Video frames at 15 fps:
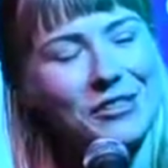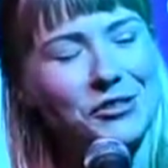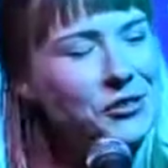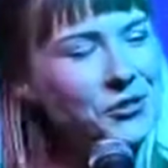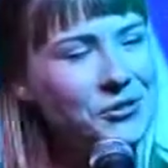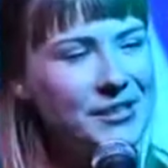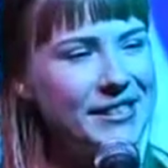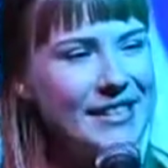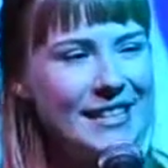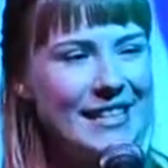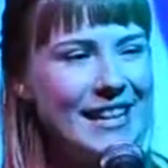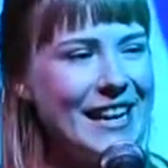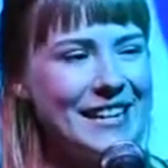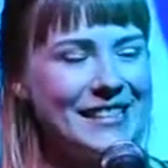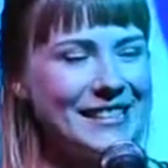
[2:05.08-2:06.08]
Juicy
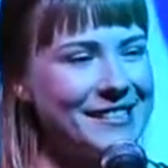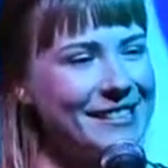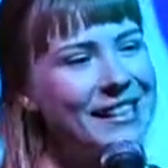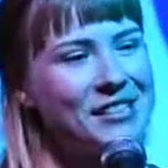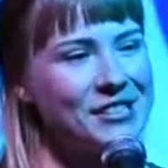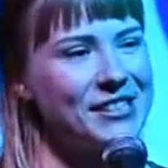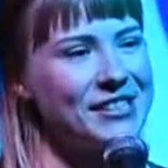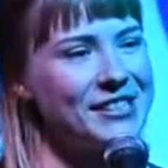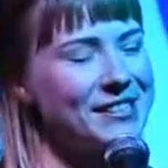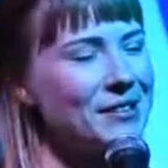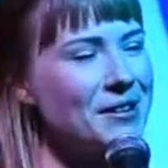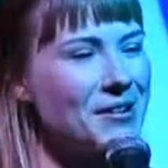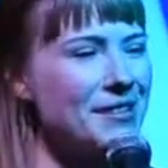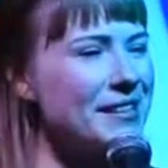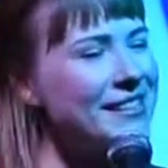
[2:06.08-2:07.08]
and delicious
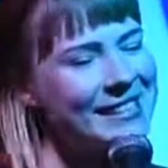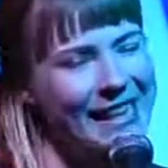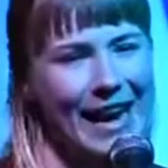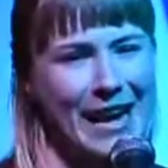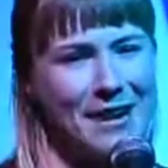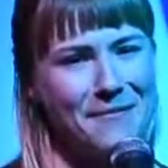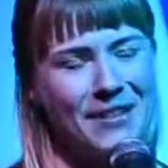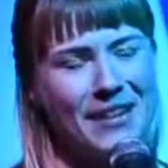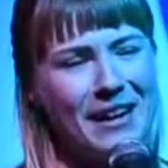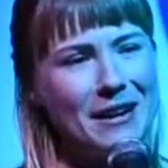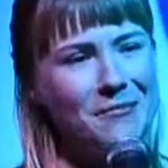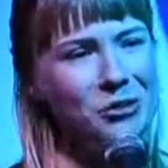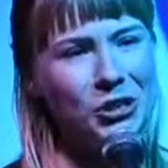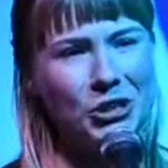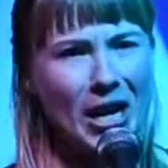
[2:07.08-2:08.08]
all the same, and I
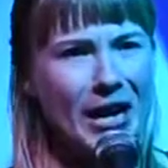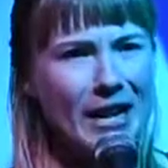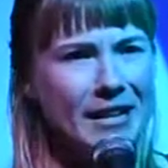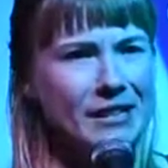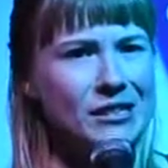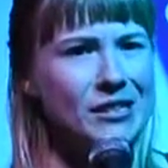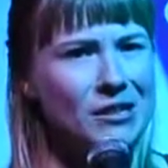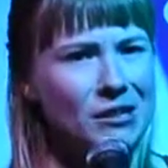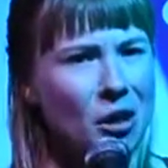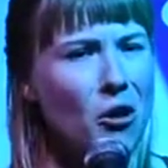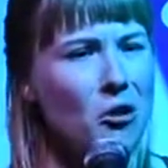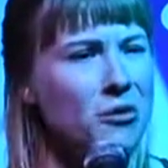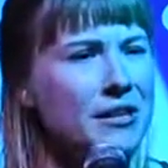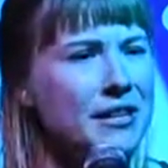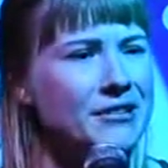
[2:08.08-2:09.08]
am trying
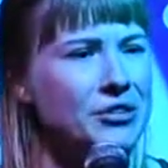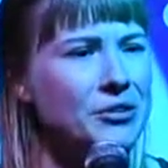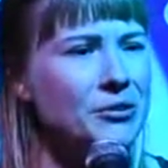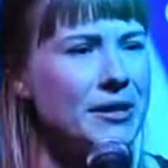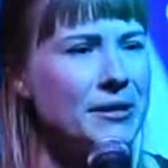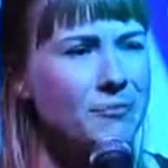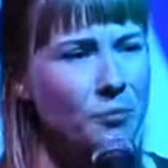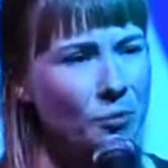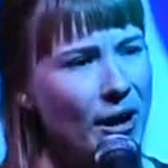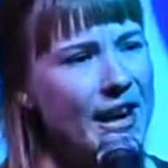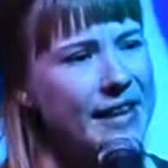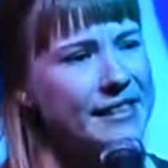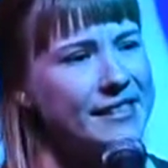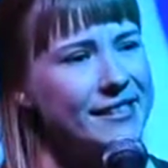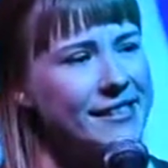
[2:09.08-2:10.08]
slowly to
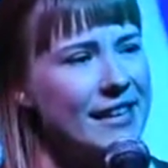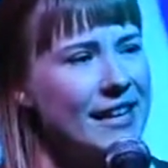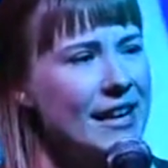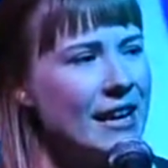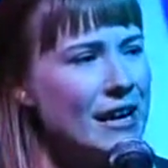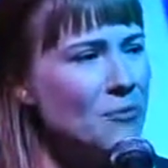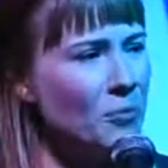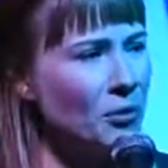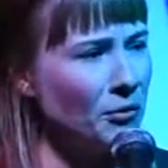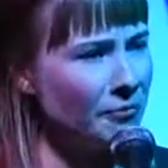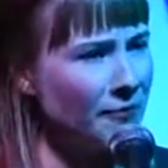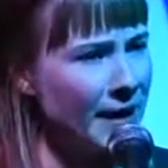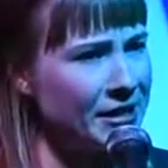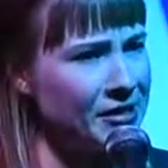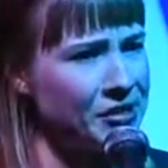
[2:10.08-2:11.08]
embrace
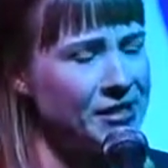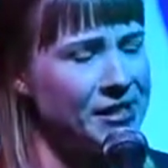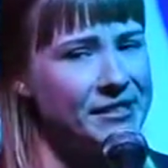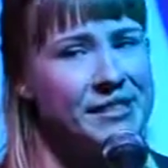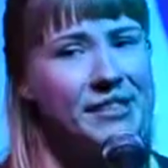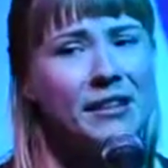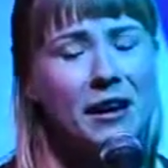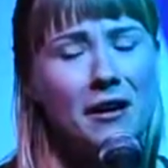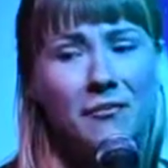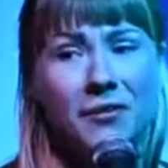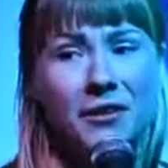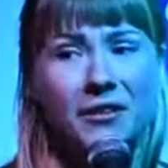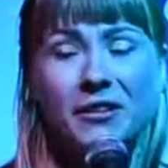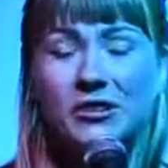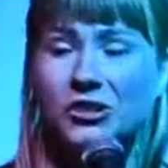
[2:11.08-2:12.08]
imperfection, to not
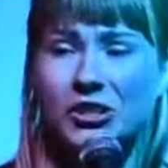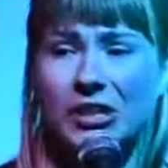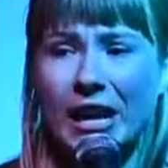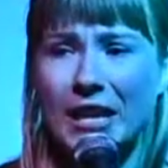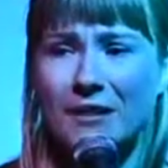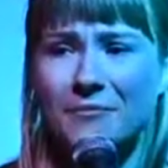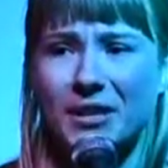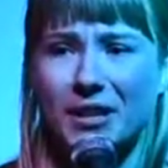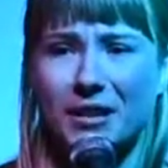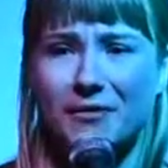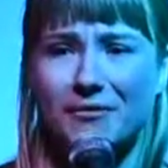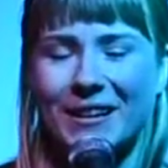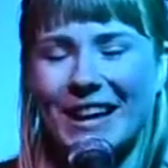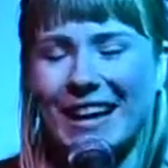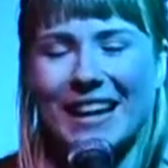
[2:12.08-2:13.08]
feel ashamed
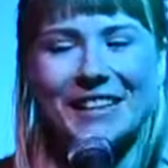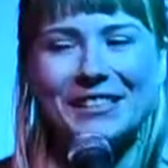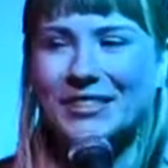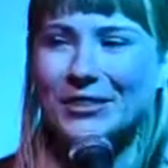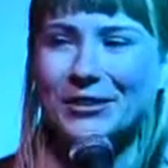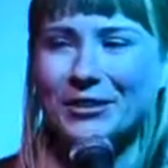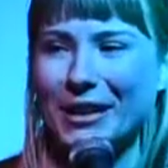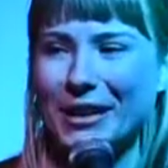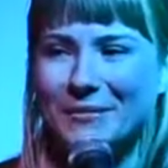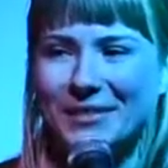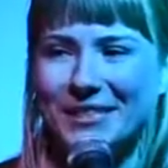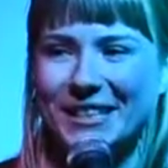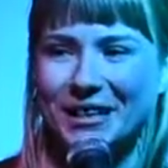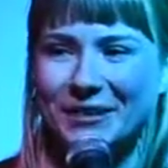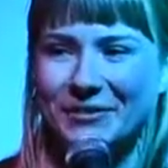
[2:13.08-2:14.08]
of Instagram
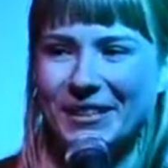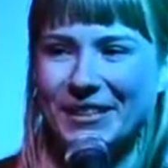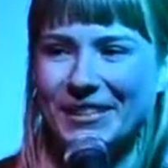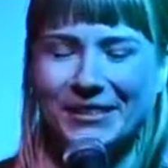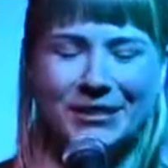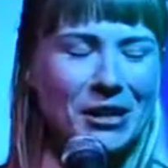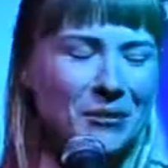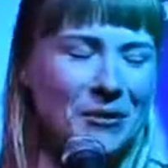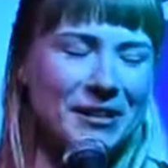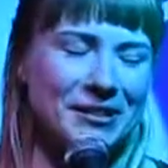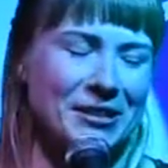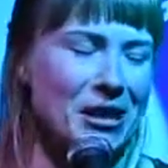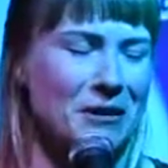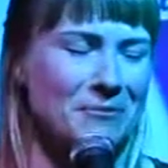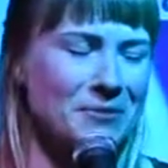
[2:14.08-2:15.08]
selfies, going
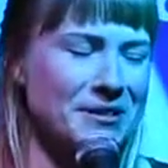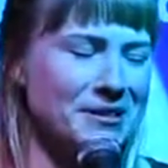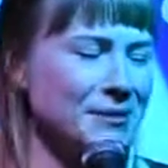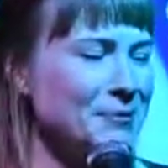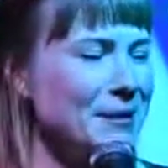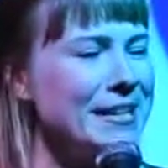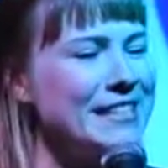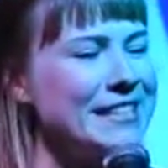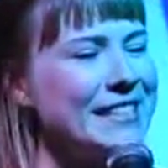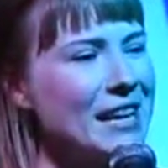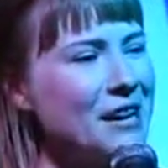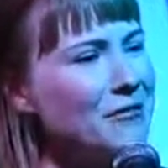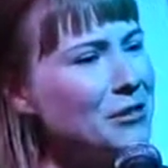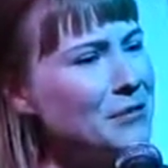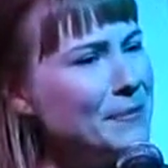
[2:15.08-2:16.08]
topless, praising
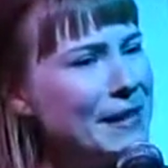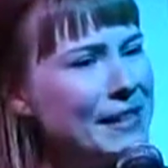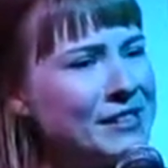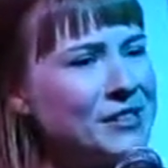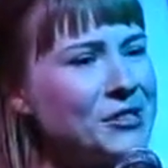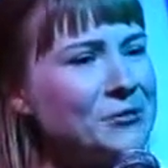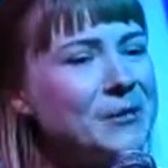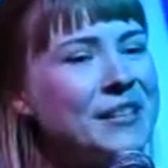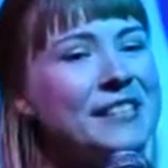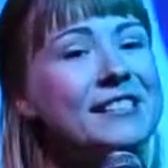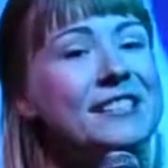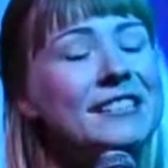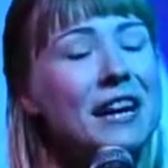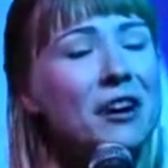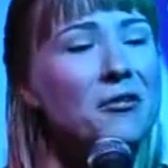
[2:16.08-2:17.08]
every pixel, because
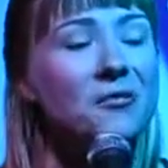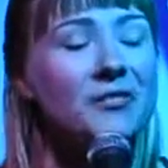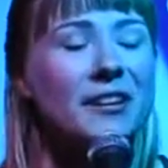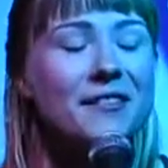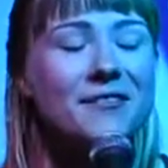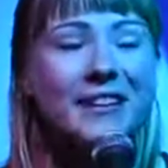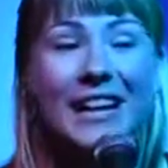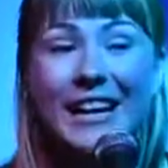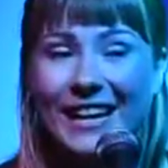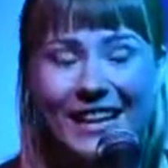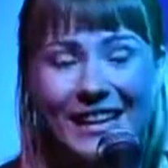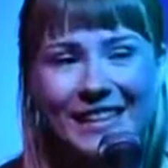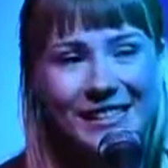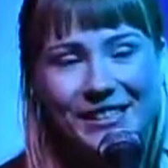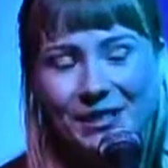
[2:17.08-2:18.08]
self-love
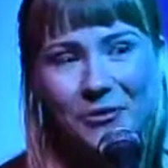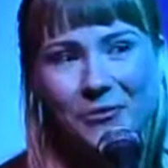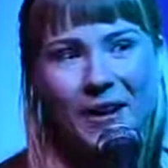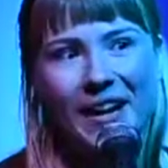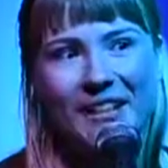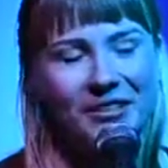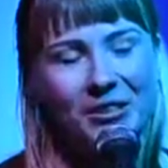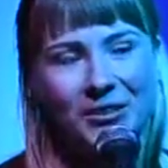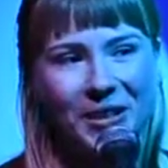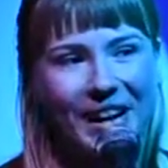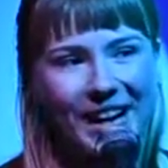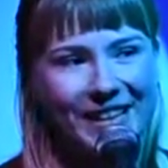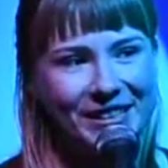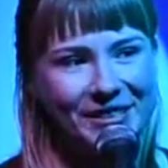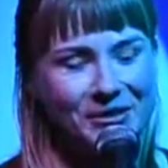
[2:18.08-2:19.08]
is a radical
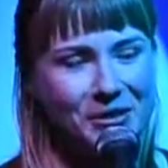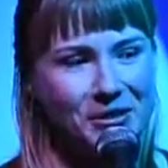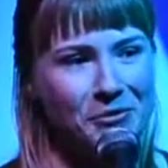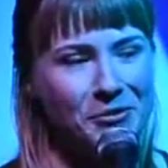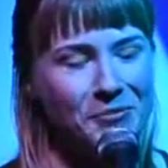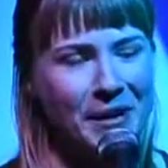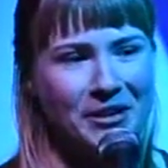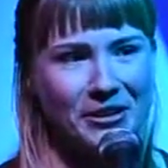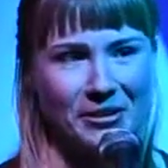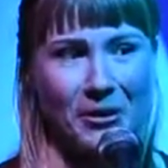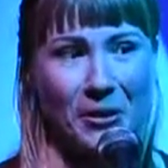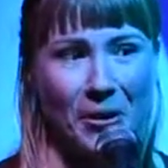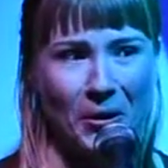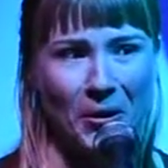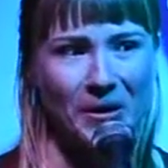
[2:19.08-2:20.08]
act when you've spent your
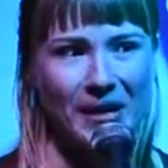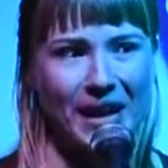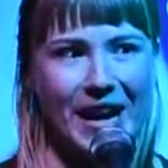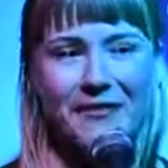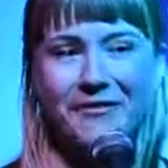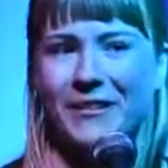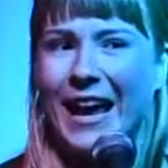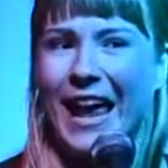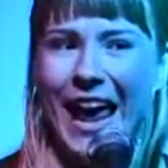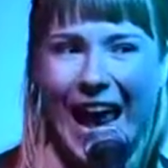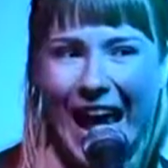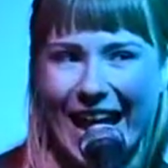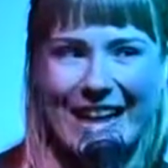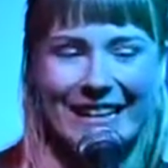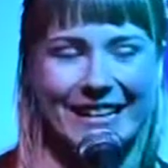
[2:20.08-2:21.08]
whole life
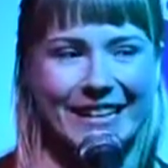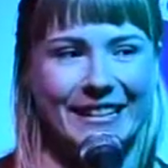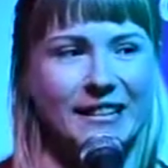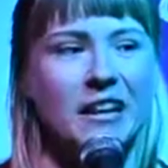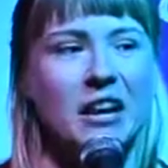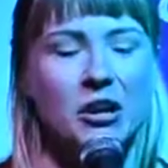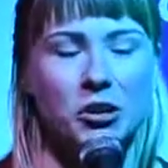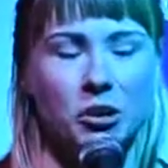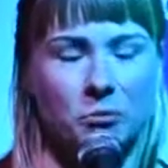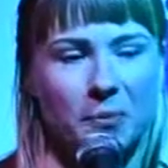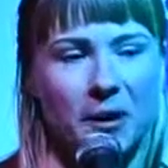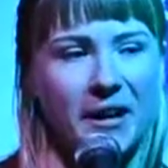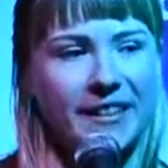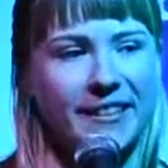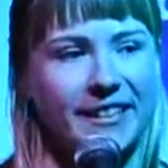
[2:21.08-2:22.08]
hating your
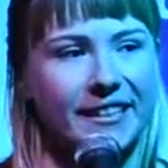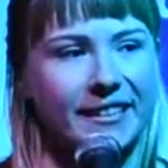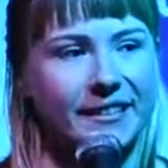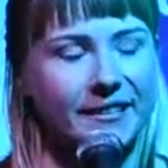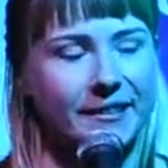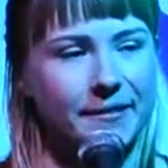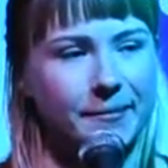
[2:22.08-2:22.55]
body.